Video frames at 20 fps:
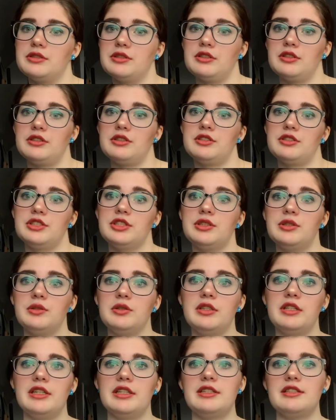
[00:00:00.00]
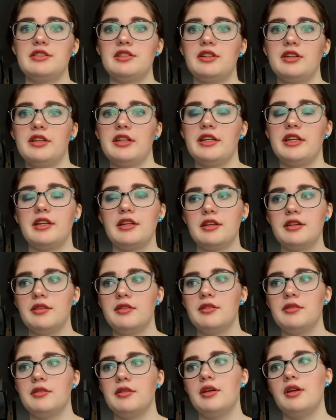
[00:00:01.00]
her shoot gets her like
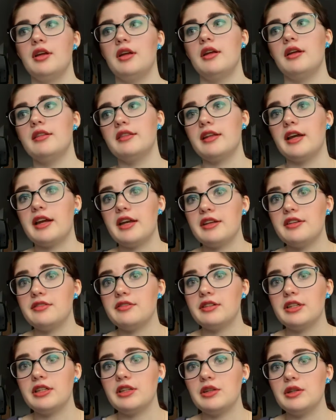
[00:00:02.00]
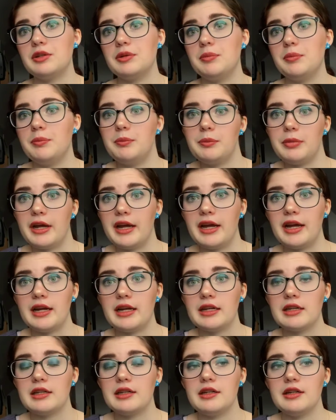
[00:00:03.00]
livelihood
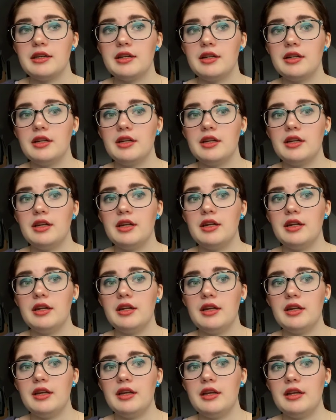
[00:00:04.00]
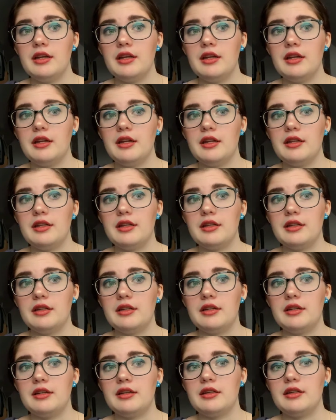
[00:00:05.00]
back and
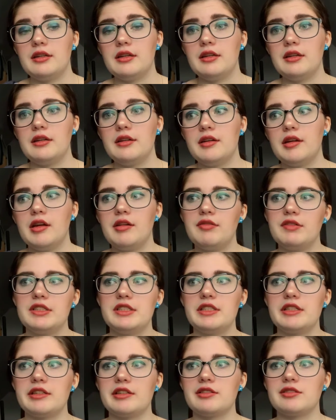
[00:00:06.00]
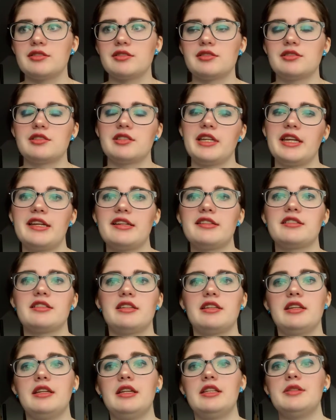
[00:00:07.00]
then Evan tells
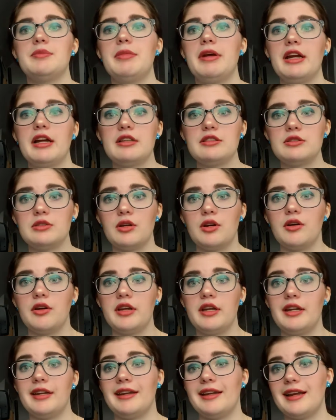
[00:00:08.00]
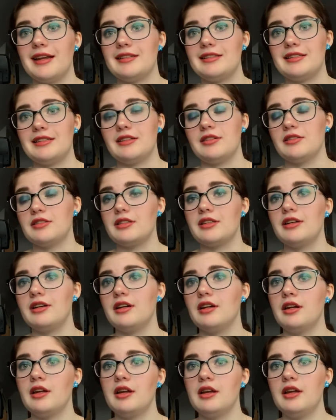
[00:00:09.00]
Cassie his backstory and Cassie tells
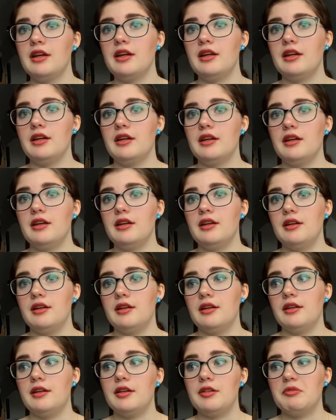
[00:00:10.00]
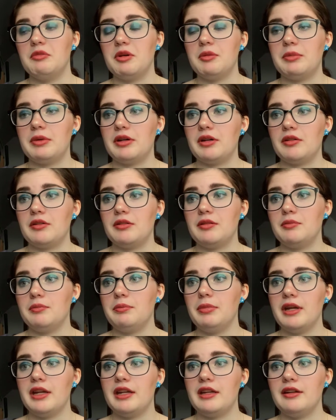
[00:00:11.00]
him about
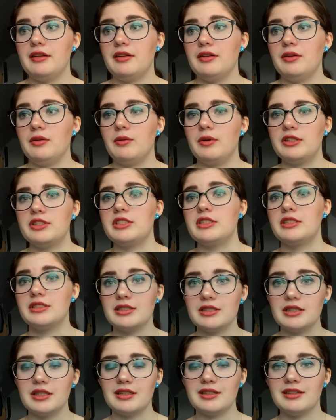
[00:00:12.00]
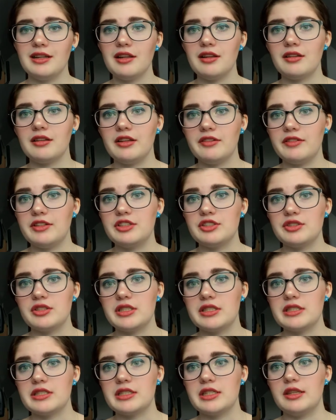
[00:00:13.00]
Ben which is another love
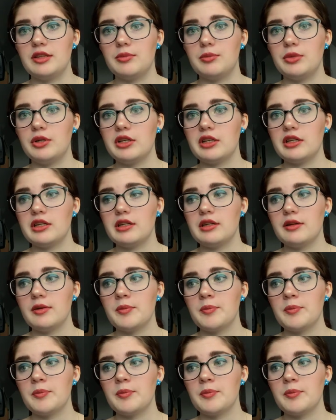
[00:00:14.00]
interest in the book